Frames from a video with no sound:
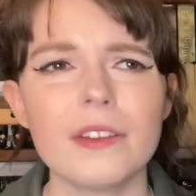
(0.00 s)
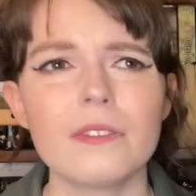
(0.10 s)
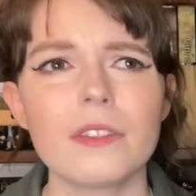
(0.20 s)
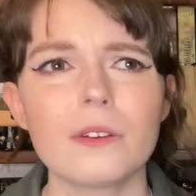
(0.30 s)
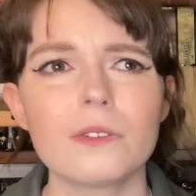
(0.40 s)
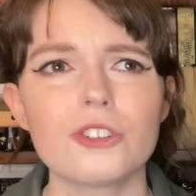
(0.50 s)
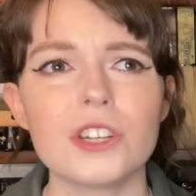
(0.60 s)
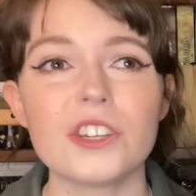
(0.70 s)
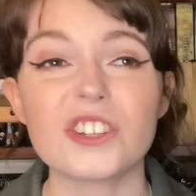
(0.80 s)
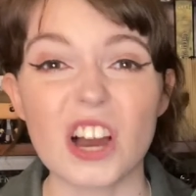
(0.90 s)
even though
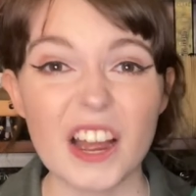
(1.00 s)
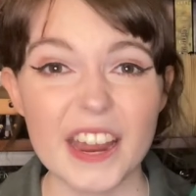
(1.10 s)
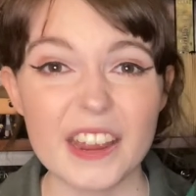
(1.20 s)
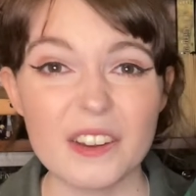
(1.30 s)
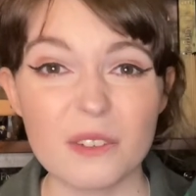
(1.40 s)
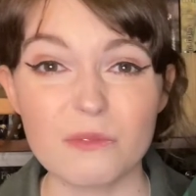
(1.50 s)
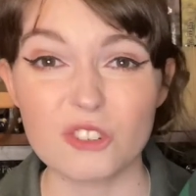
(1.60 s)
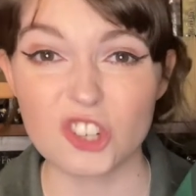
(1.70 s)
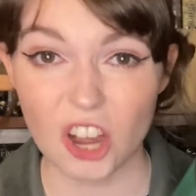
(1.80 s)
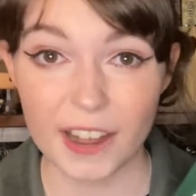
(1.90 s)
she died of
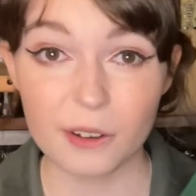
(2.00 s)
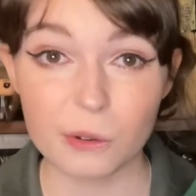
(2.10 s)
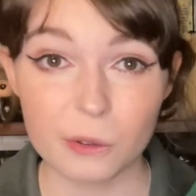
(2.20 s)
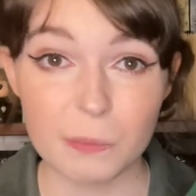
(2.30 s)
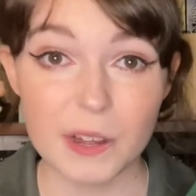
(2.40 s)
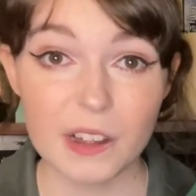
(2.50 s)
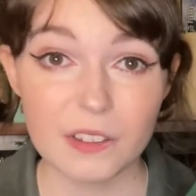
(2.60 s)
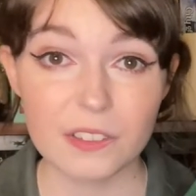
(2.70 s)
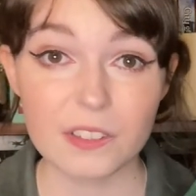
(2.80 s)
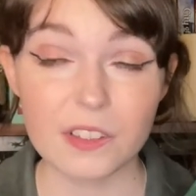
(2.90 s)

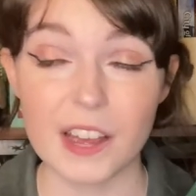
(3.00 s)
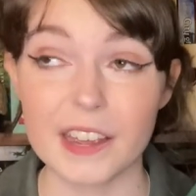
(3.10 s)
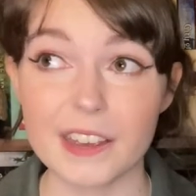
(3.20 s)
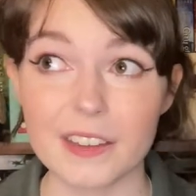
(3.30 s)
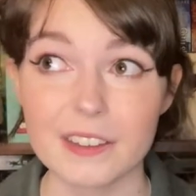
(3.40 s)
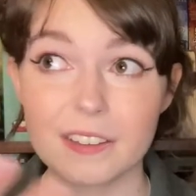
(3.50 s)
childbirth? Like,